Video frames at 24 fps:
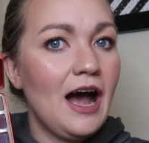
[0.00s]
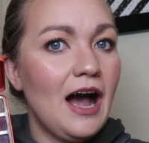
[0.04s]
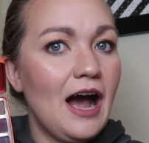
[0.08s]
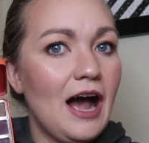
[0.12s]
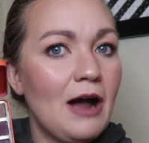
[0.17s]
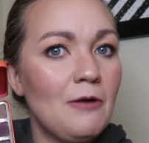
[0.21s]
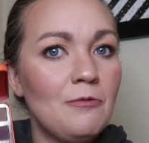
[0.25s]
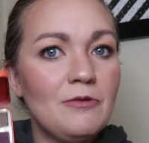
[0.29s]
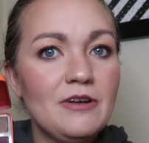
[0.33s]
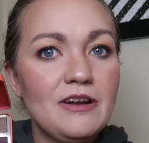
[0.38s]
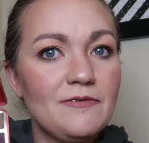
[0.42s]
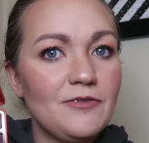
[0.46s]

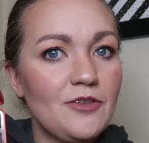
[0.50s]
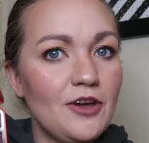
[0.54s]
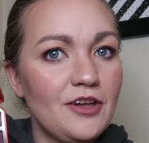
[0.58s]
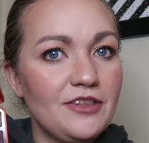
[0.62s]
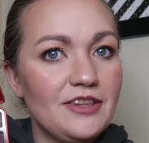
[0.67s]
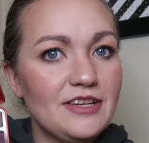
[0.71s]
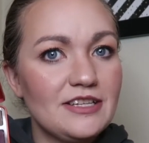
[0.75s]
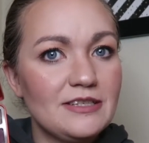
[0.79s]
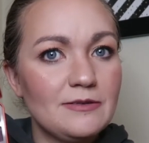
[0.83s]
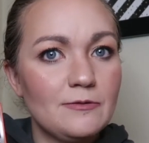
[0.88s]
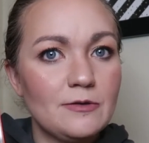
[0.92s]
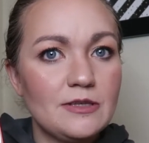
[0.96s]
I wouldn't have thought
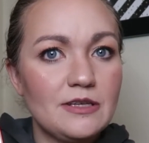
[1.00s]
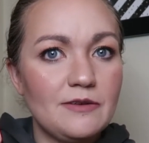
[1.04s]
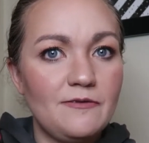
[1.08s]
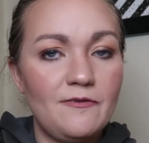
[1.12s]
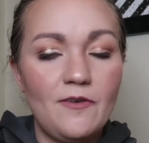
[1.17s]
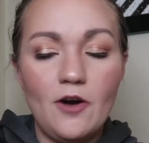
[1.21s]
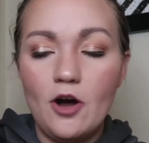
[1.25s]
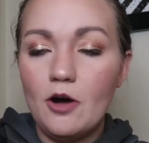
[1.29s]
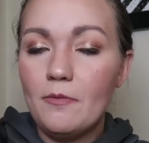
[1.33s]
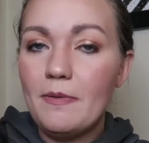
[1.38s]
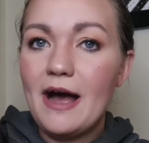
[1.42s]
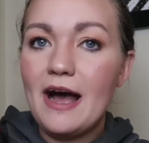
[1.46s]
this was a
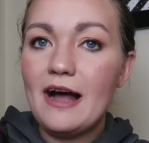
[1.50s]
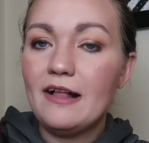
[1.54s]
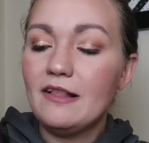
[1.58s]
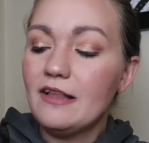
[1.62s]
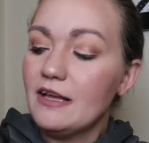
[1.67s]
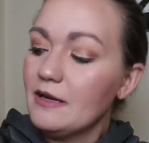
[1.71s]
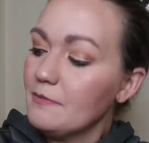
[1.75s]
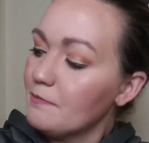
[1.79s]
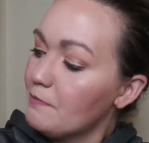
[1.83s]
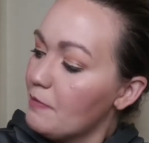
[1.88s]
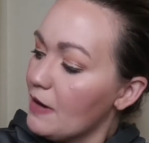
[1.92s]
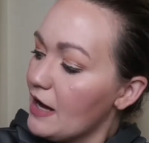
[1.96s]
fall
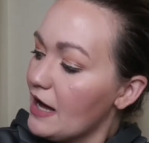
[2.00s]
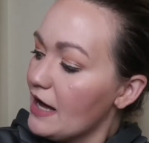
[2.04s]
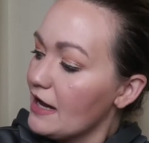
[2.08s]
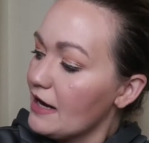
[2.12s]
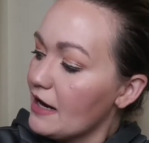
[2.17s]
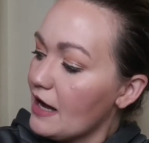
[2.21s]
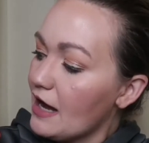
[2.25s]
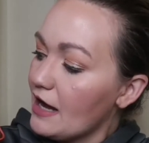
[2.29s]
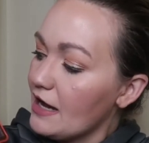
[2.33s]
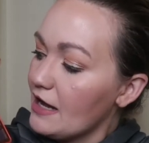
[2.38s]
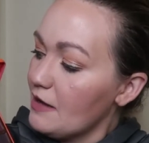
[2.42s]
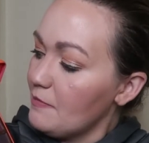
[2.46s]
palette, but
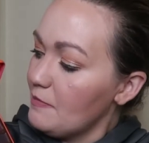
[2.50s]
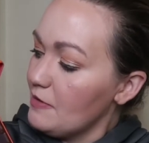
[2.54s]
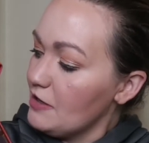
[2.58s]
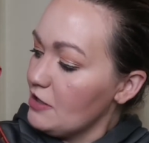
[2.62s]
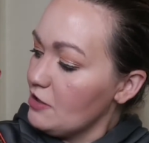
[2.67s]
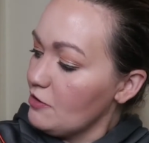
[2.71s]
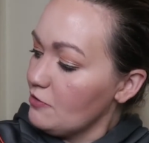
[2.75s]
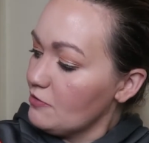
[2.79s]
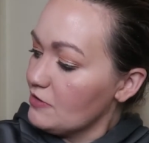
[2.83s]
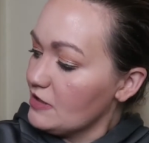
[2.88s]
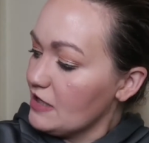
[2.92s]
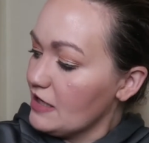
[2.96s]
I have been
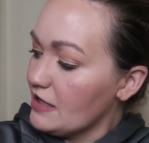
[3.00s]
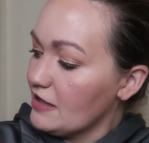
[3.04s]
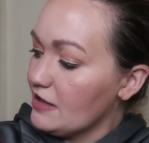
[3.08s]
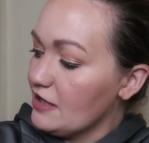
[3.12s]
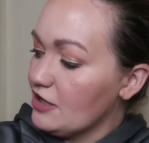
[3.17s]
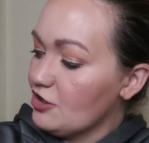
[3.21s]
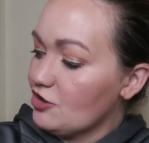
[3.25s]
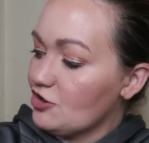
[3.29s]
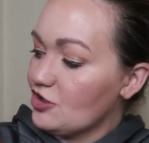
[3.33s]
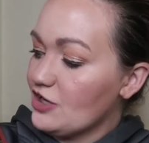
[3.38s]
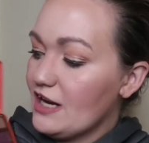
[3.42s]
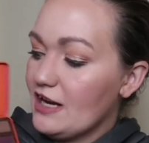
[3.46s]
using
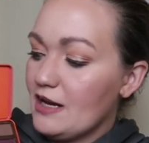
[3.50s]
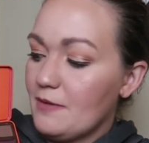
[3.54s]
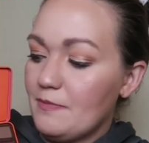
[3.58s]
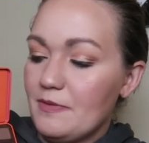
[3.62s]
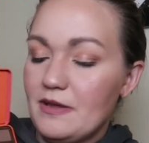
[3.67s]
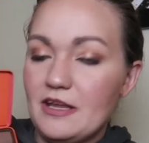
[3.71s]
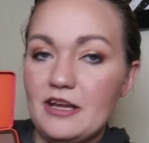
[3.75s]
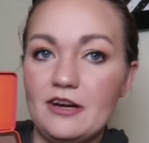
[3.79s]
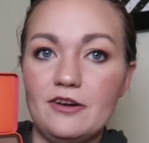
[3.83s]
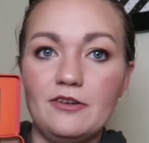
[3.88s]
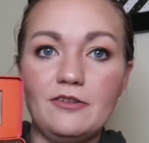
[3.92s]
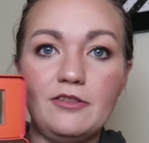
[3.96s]
this shade up
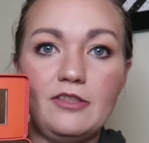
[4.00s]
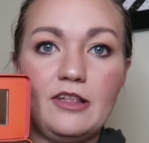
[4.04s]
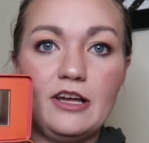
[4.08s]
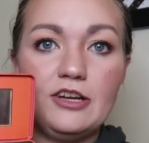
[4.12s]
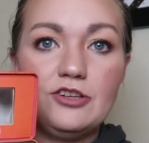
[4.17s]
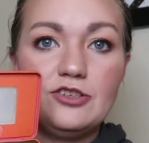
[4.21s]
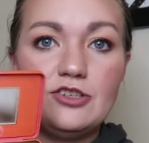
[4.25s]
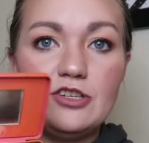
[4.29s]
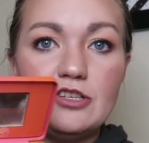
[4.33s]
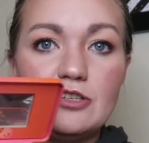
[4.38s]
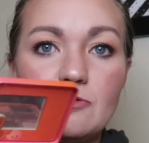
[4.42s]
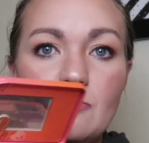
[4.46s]
here,
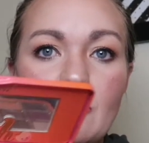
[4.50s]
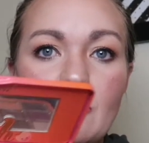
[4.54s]
Luscious,